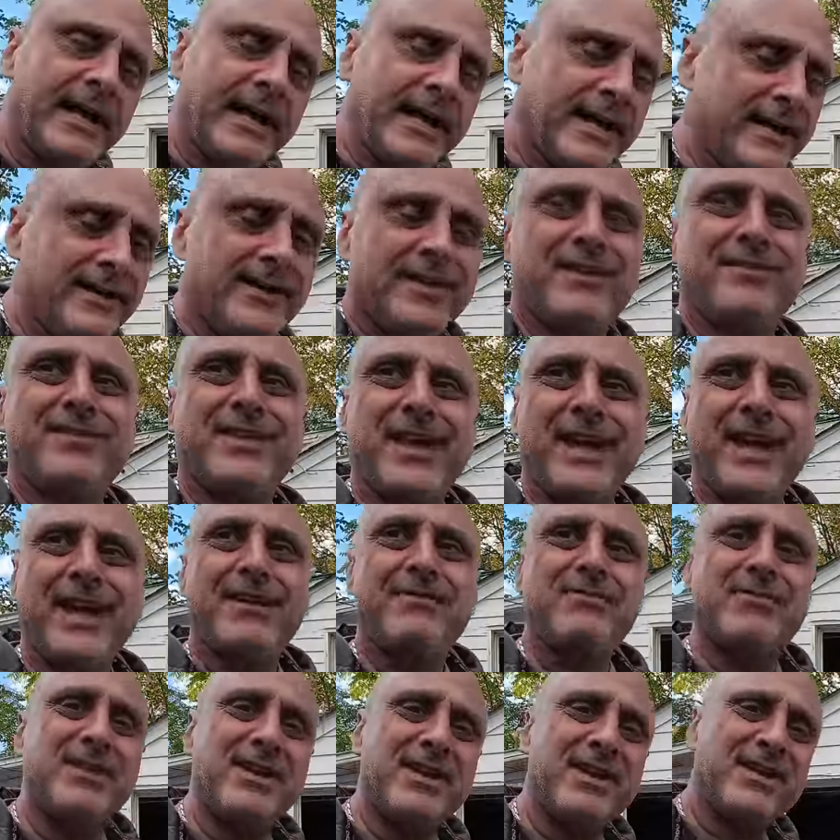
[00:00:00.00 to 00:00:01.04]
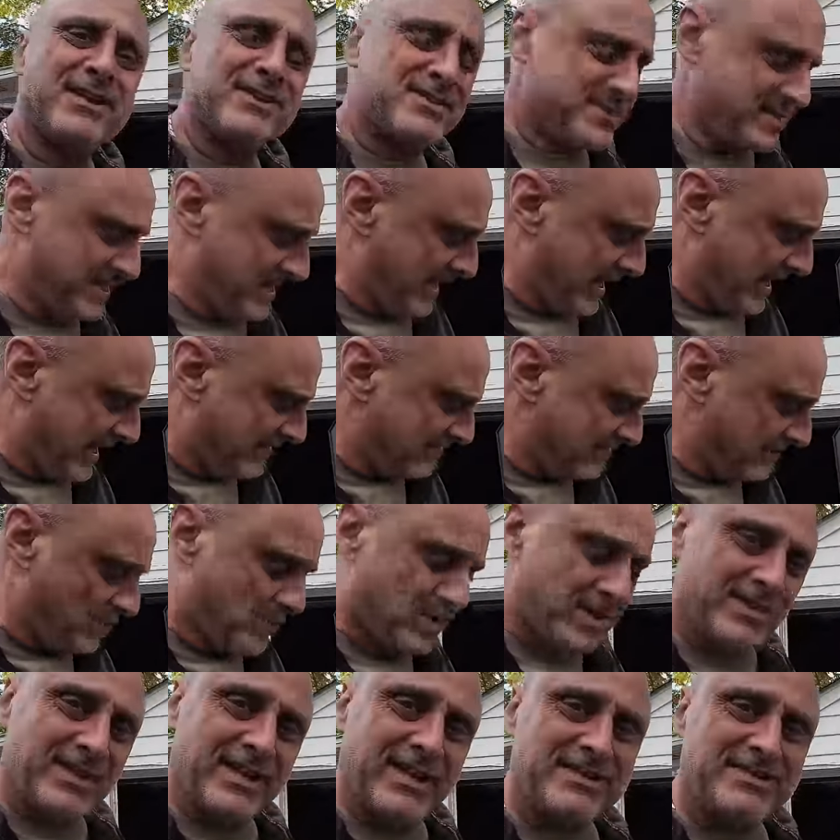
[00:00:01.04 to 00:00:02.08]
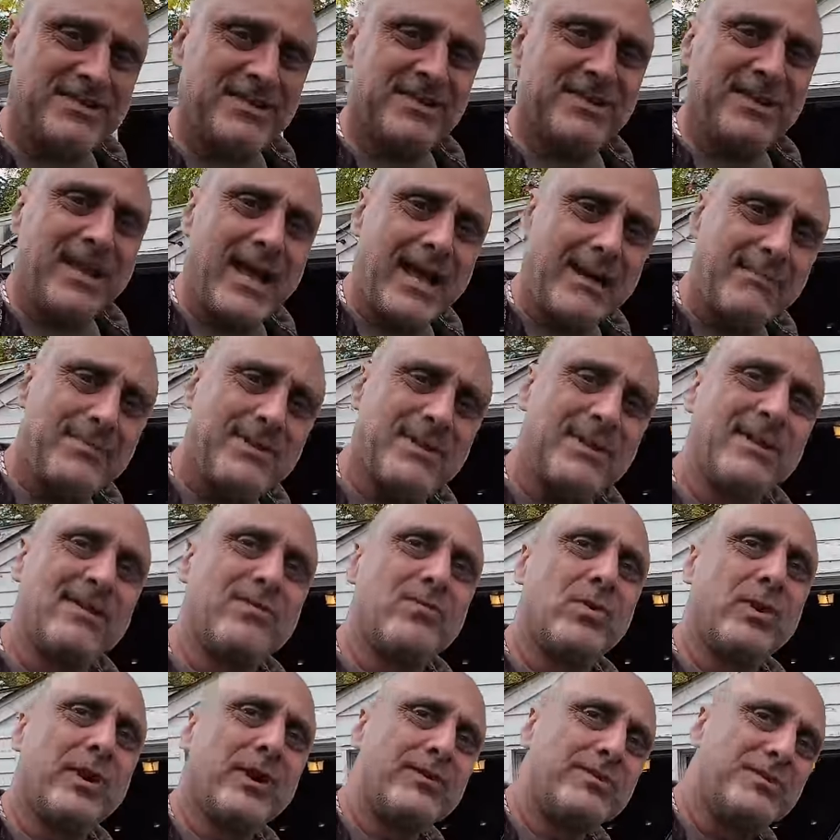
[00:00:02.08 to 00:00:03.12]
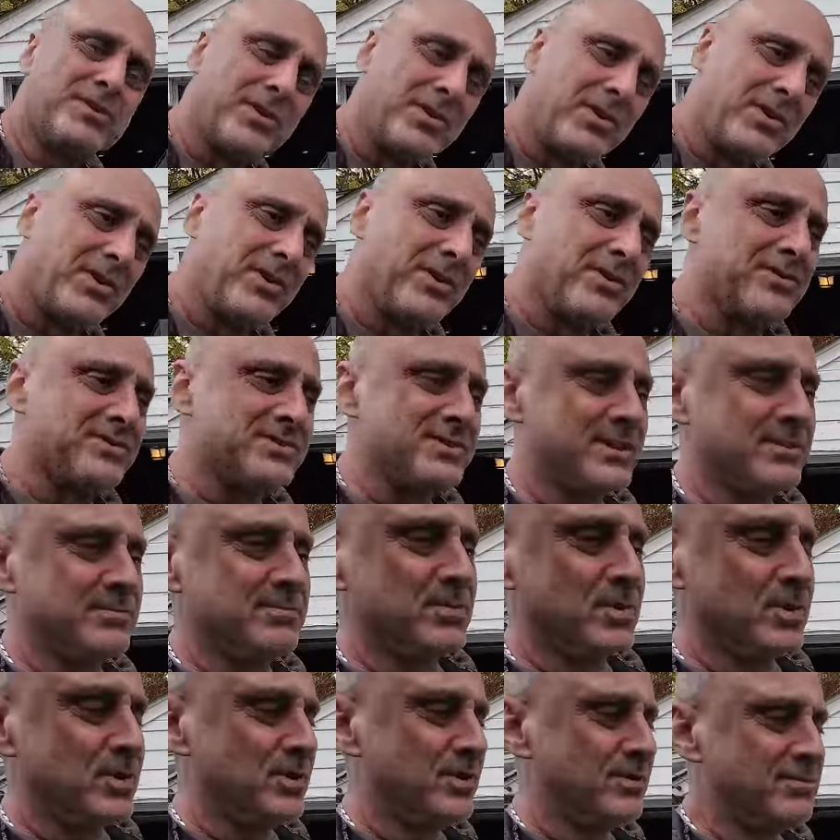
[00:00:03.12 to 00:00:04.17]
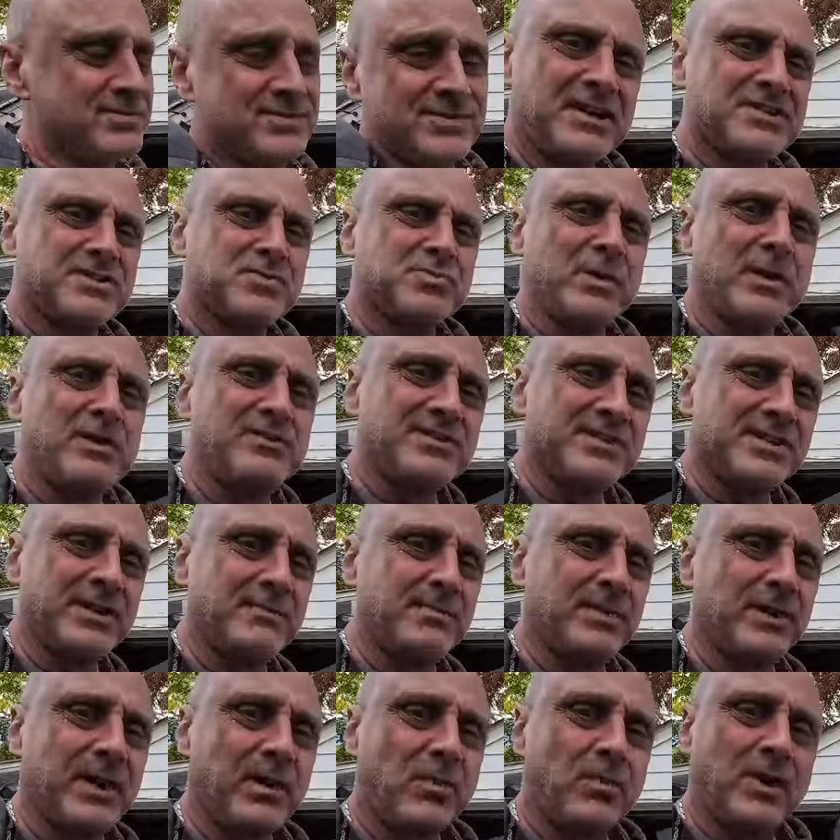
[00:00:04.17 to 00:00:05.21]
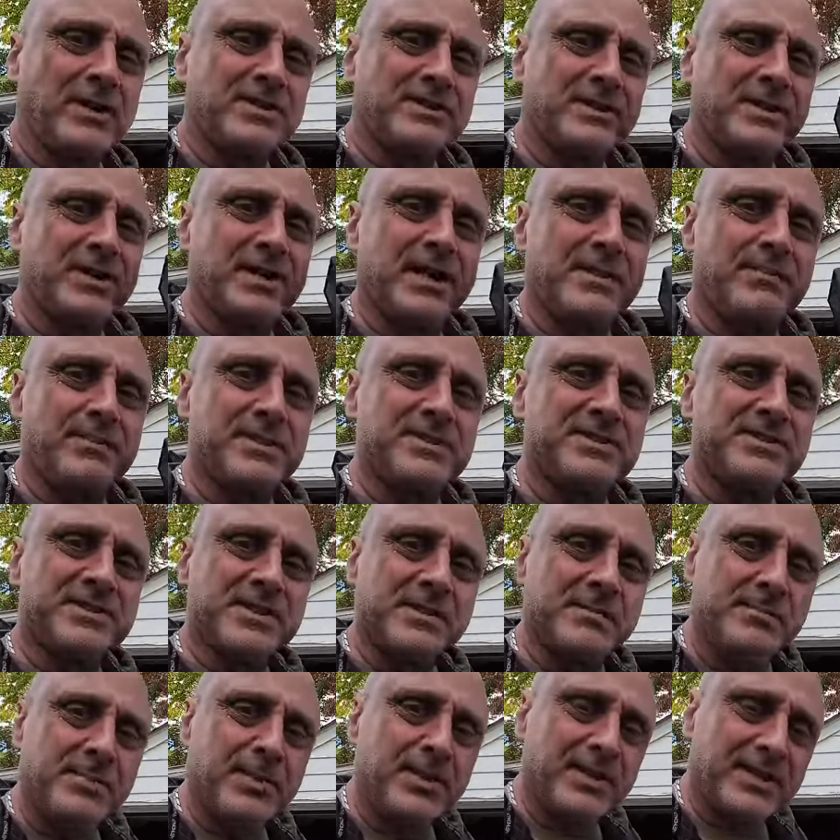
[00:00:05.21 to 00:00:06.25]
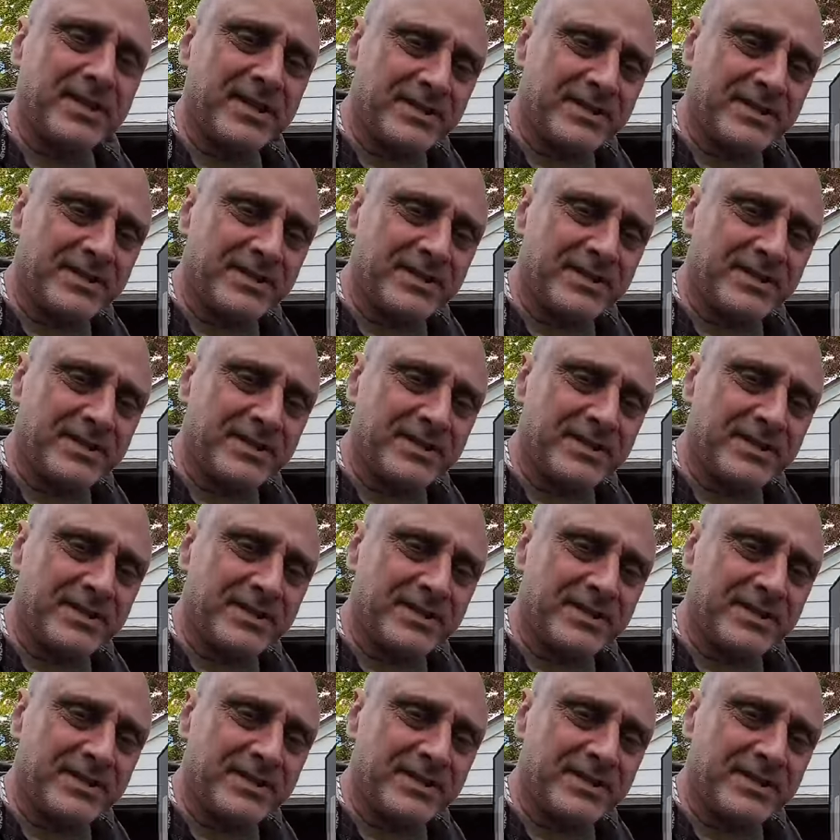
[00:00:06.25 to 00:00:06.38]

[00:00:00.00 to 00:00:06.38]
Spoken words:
And they have this, they have the one that's adaptive where it turns and moves. I just went simple, I wanted to keep it simple.